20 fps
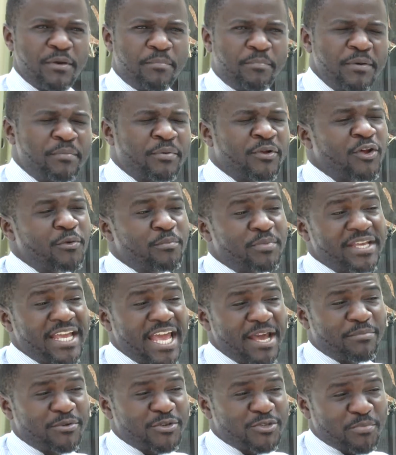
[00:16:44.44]
People not being
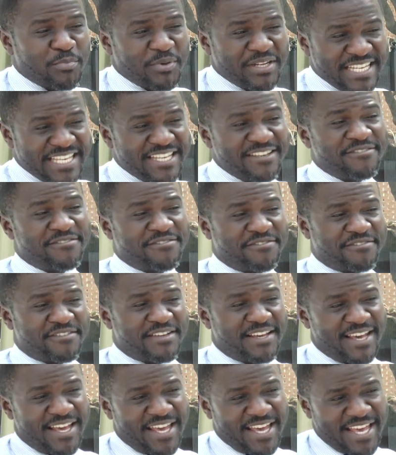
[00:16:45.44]
able to believe
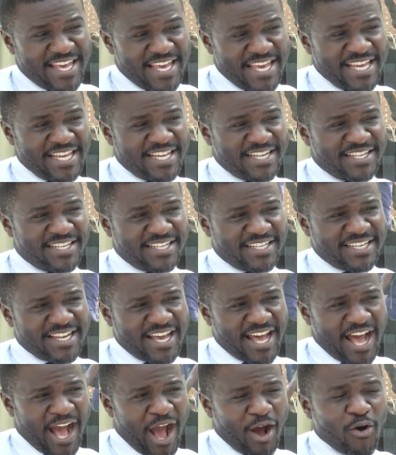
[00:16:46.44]
in
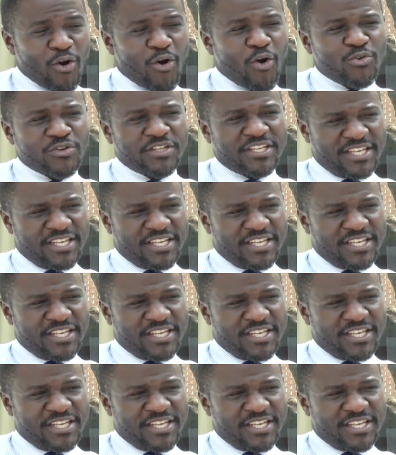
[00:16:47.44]
our own